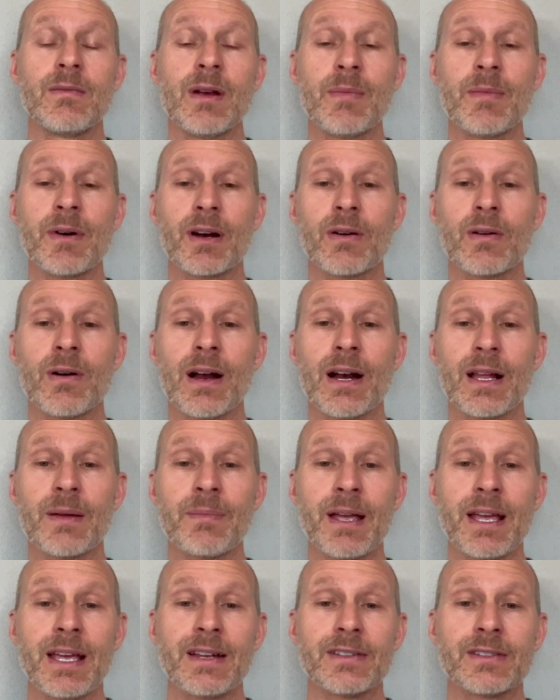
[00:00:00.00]
Remember,
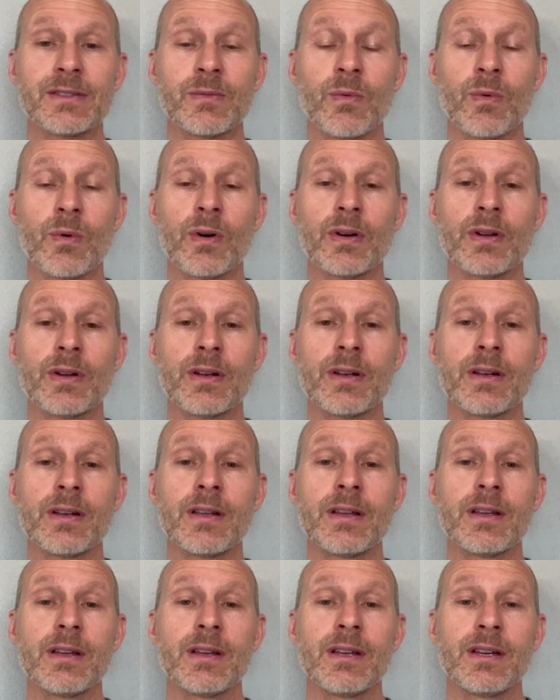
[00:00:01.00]
chronic pain is
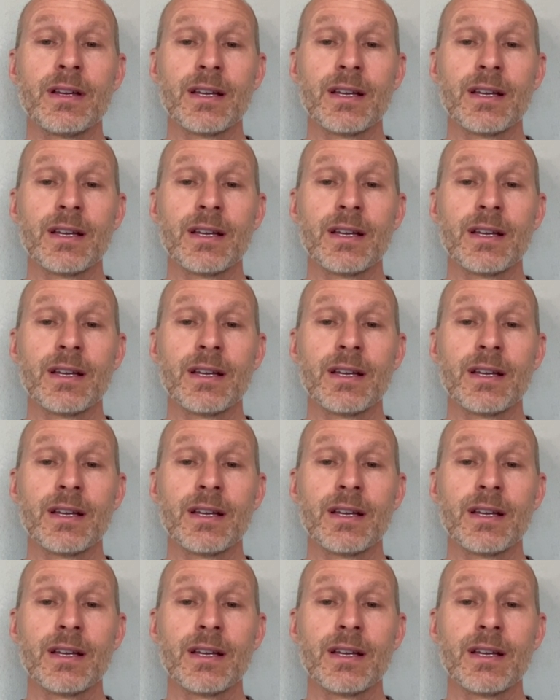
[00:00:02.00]
one